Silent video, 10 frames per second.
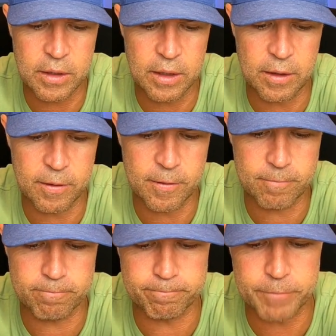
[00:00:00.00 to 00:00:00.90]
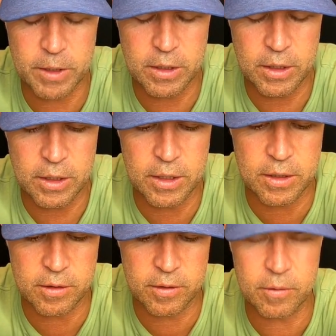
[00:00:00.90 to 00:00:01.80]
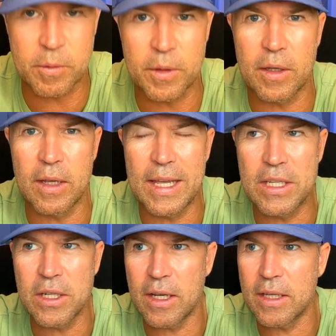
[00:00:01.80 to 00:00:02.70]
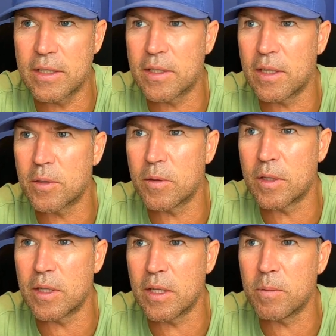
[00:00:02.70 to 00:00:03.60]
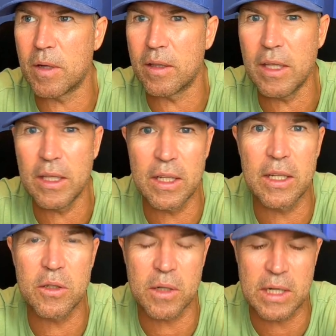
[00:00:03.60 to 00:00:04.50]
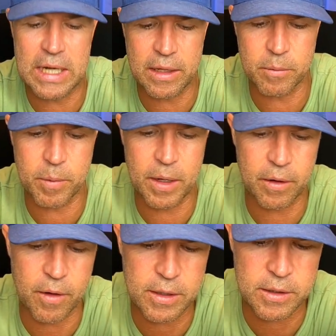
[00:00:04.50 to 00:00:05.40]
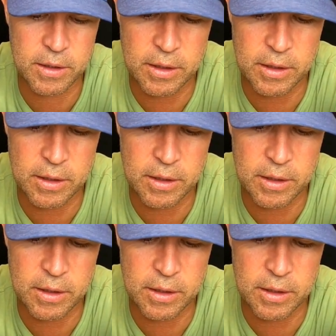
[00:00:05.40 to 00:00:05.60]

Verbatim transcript: Um, you know, with the HIA assess assessment, I think, and then he took another bang, right?